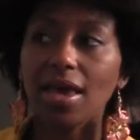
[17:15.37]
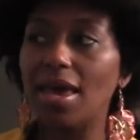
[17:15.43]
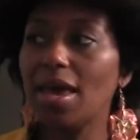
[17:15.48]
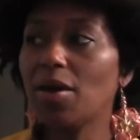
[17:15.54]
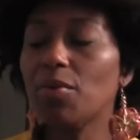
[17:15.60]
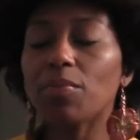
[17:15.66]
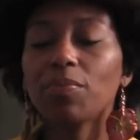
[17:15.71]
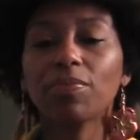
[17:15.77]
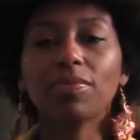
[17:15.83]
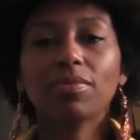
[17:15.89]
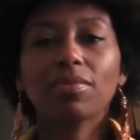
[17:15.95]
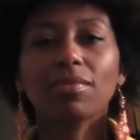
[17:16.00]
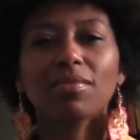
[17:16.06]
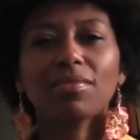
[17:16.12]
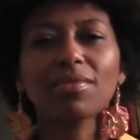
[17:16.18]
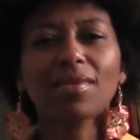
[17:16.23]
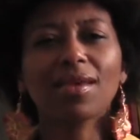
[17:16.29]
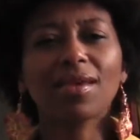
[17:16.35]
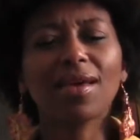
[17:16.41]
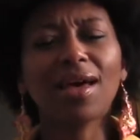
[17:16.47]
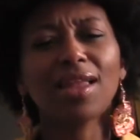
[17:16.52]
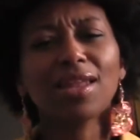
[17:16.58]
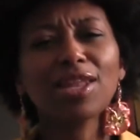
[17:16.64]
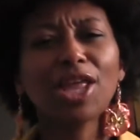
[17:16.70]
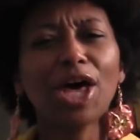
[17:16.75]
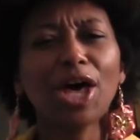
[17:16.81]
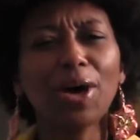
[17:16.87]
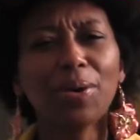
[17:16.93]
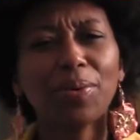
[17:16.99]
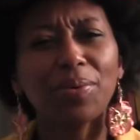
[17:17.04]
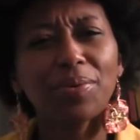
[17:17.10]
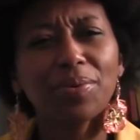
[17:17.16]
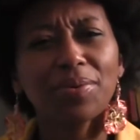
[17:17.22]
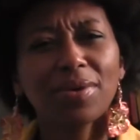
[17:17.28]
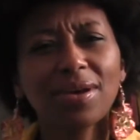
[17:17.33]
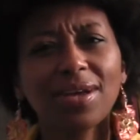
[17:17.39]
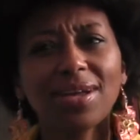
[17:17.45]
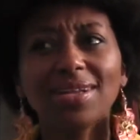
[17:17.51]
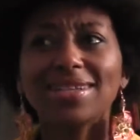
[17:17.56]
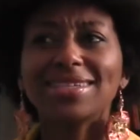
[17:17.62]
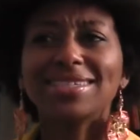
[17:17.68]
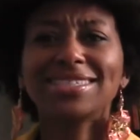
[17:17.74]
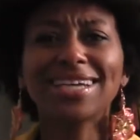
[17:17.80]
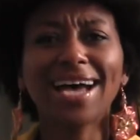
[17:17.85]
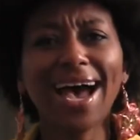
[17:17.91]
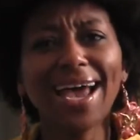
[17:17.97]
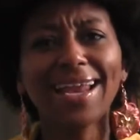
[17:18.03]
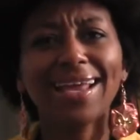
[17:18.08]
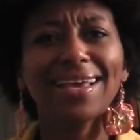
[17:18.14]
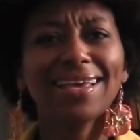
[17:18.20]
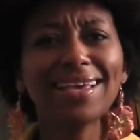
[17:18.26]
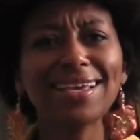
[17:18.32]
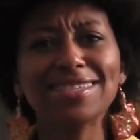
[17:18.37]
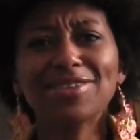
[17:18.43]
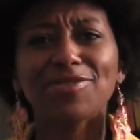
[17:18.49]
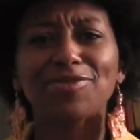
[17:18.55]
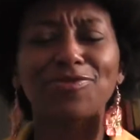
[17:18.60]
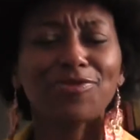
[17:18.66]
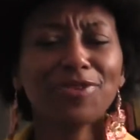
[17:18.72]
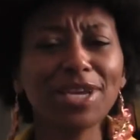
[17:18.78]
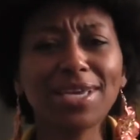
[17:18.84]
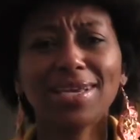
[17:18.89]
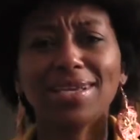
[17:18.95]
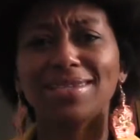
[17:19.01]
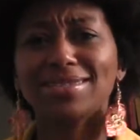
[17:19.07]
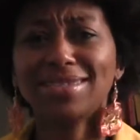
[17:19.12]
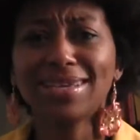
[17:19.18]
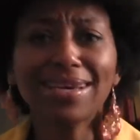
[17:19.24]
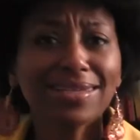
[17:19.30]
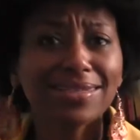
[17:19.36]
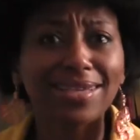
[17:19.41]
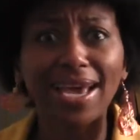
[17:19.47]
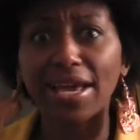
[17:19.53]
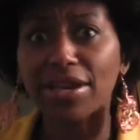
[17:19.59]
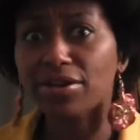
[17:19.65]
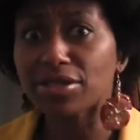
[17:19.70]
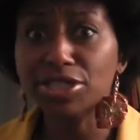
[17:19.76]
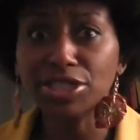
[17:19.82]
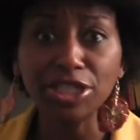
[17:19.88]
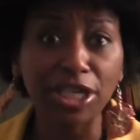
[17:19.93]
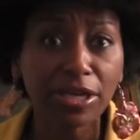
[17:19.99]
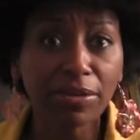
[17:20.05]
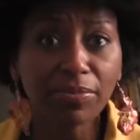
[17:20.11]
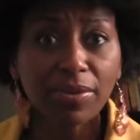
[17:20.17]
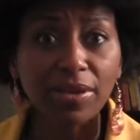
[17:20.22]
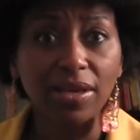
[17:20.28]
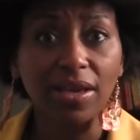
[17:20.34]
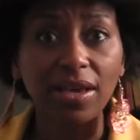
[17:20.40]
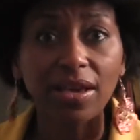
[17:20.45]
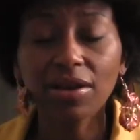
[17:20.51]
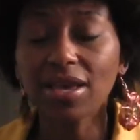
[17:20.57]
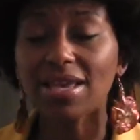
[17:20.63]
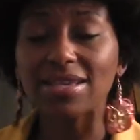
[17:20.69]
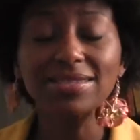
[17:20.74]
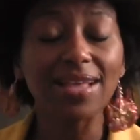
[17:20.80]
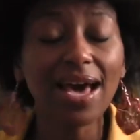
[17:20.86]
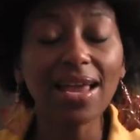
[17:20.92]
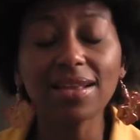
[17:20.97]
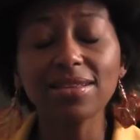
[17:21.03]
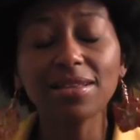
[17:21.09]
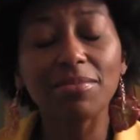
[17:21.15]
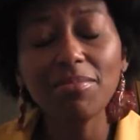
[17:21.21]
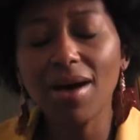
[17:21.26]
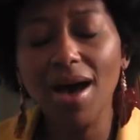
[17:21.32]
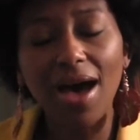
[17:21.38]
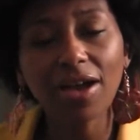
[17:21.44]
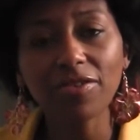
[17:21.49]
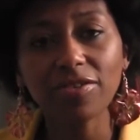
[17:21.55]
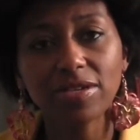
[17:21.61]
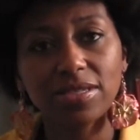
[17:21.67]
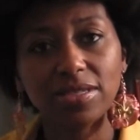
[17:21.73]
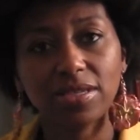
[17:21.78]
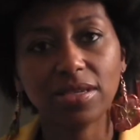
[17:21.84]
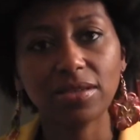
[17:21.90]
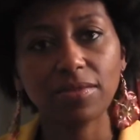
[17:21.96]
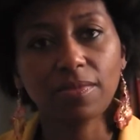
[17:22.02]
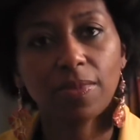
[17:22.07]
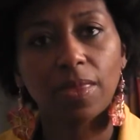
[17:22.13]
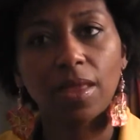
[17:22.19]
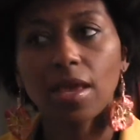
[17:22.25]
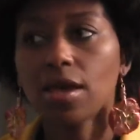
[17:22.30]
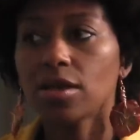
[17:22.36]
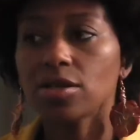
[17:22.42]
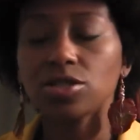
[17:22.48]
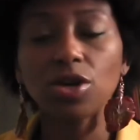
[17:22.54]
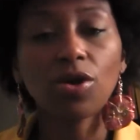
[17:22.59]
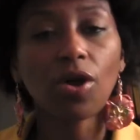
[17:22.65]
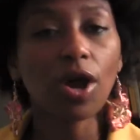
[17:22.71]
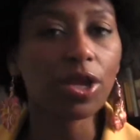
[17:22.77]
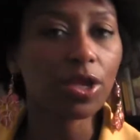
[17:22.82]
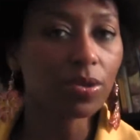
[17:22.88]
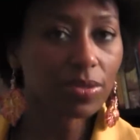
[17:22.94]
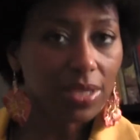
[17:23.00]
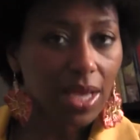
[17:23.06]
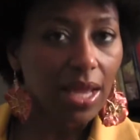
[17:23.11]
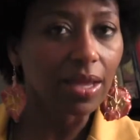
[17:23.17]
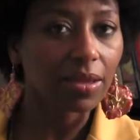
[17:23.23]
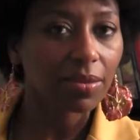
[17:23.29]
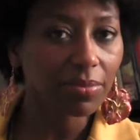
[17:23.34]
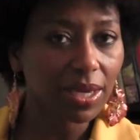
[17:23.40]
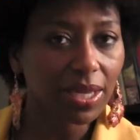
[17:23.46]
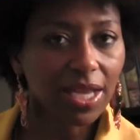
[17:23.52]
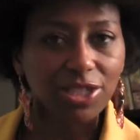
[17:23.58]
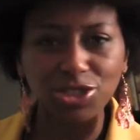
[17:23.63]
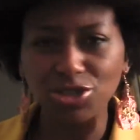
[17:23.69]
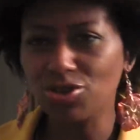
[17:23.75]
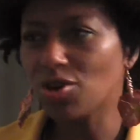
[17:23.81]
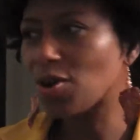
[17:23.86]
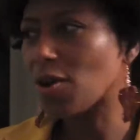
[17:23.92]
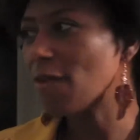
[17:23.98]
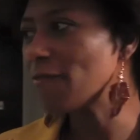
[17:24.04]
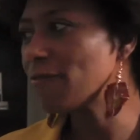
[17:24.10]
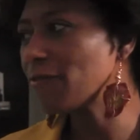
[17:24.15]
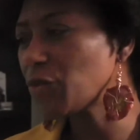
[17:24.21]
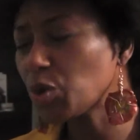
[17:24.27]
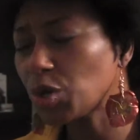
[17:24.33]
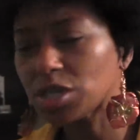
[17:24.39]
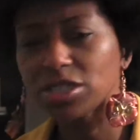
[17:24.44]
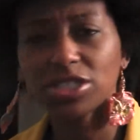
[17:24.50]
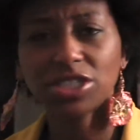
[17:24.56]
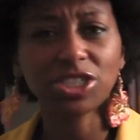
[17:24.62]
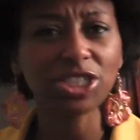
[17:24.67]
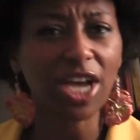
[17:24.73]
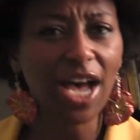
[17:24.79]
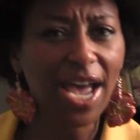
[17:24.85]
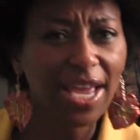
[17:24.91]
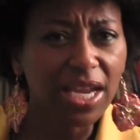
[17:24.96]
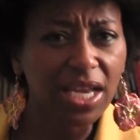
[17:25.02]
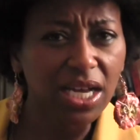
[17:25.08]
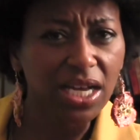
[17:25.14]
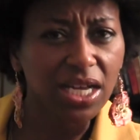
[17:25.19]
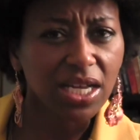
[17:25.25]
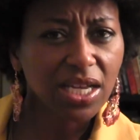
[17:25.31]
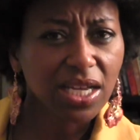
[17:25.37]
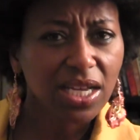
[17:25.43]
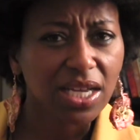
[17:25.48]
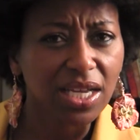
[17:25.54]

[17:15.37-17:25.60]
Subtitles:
And hello, China is a freaking dictatorship. It's not a democracy. So are you telling me that you're going to force China